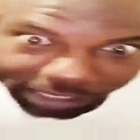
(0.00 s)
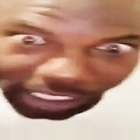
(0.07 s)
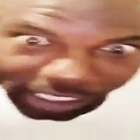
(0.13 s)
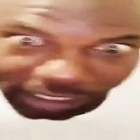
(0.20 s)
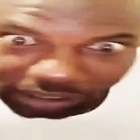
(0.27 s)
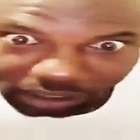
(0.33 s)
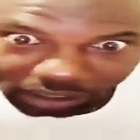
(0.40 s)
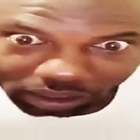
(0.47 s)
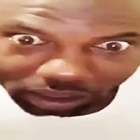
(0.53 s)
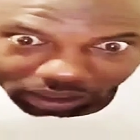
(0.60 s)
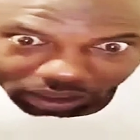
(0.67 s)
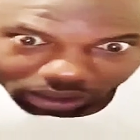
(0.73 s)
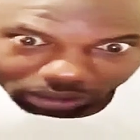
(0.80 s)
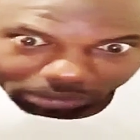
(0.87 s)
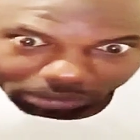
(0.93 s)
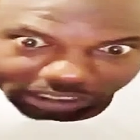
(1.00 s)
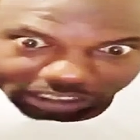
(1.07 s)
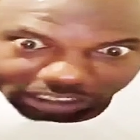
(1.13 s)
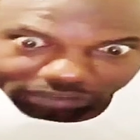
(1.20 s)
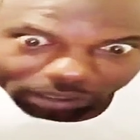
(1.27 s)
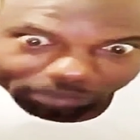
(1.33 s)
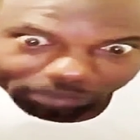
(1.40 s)
from yard.
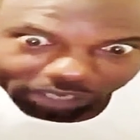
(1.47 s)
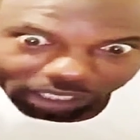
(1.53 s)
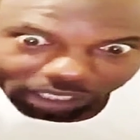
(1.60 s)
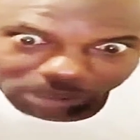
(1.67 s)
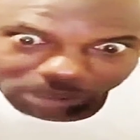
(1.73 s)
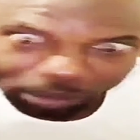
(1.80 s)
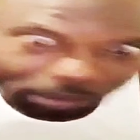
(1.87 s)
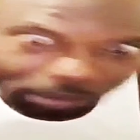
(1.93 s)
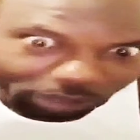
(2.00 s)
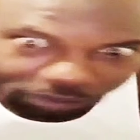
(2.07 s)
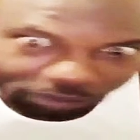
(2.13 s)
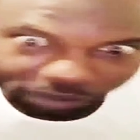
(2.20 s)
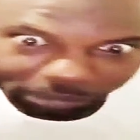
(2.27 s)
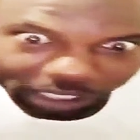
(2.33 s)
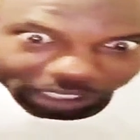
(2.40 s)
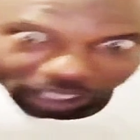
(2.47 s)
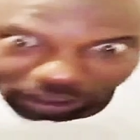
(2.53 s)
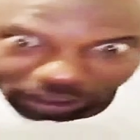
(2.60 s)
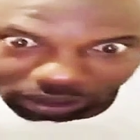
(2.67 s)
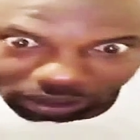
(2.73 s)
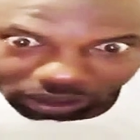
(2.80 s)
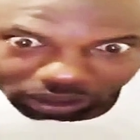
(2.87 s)
We not even help 40 people yet
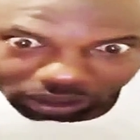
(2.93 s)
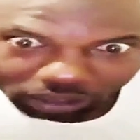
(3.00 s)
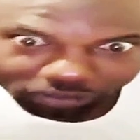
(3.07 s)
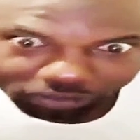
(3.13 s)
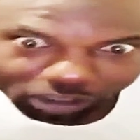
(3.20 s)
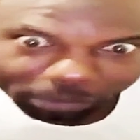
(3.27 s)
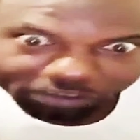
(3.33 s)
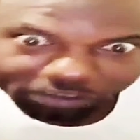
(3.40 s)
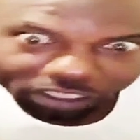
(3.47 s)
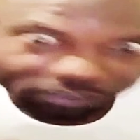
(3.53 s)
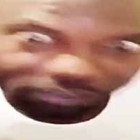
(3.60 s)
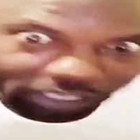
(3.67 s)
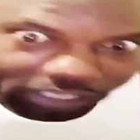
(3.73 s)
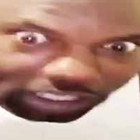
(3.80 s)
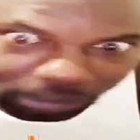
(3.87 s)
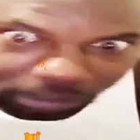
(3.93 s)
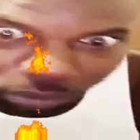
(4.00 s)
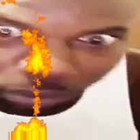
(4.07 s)
from yard. If you come a foreign to